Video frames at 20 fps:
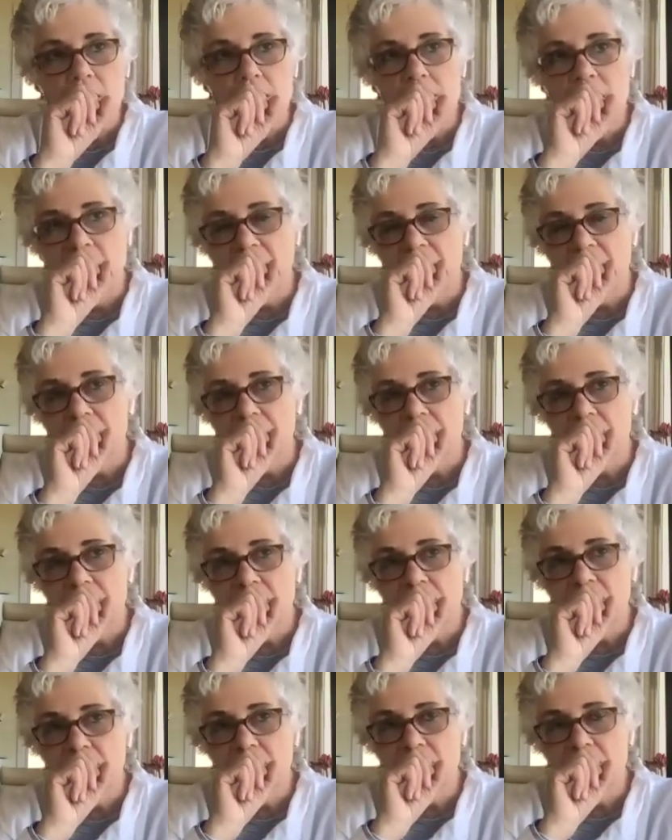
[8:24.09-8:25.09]
but
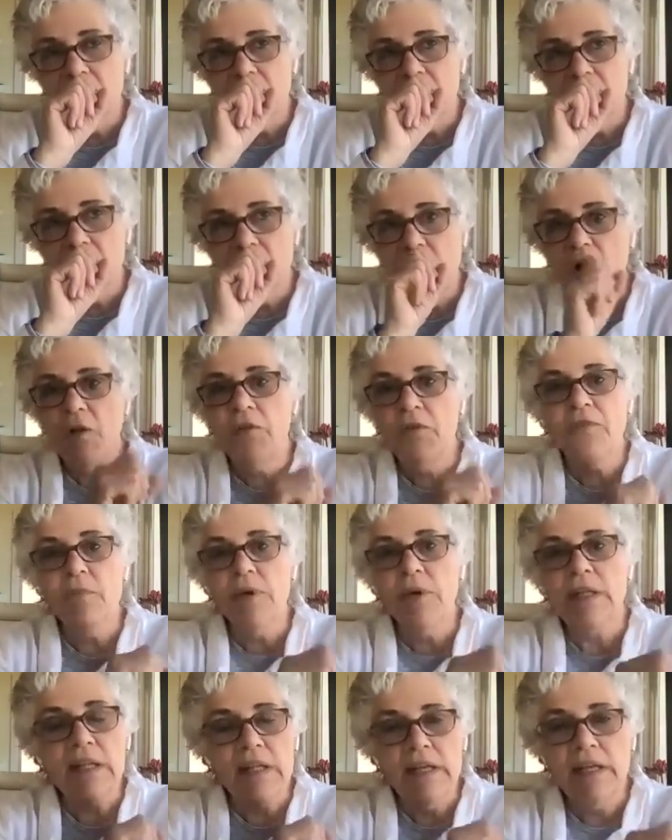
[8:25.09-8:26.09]

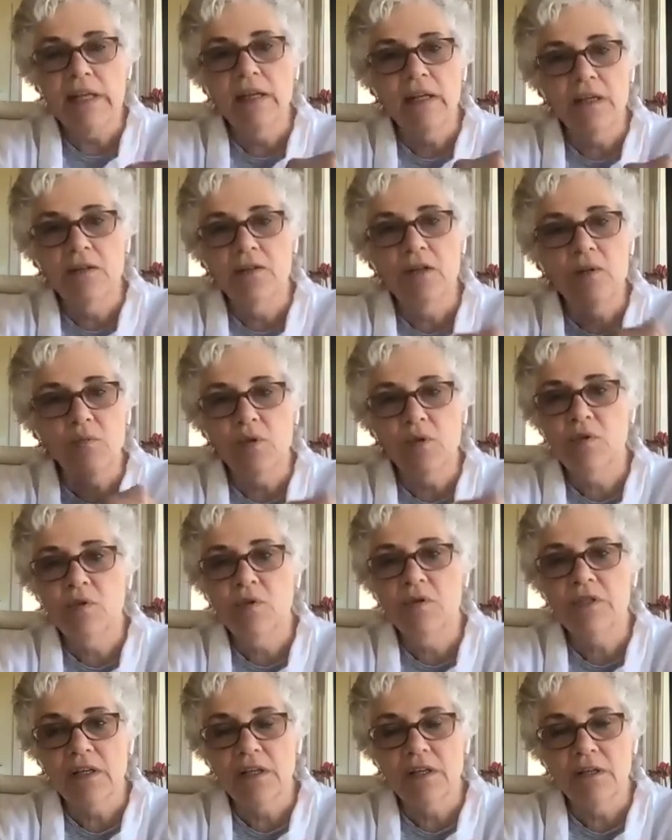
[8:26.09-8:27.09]
ultimately the
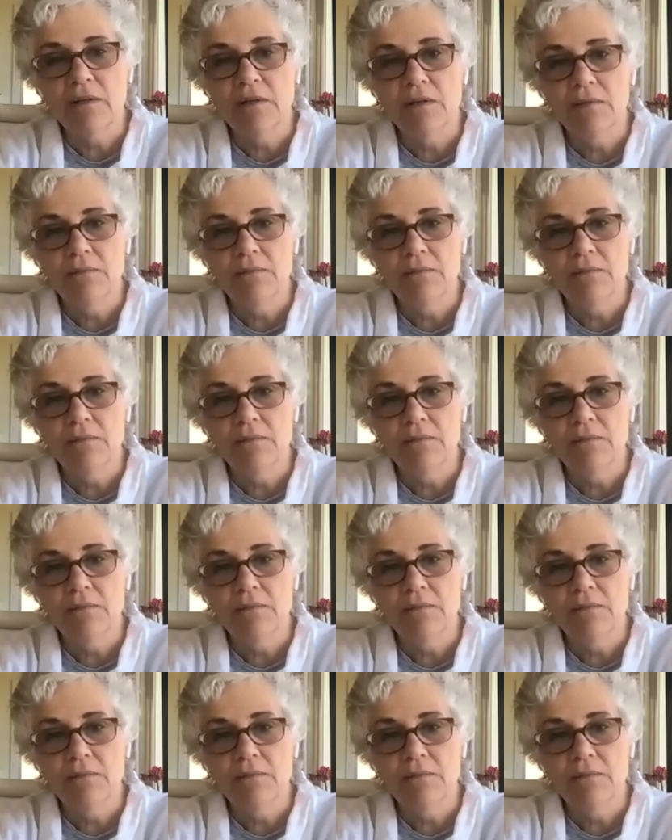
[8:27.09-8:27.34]
music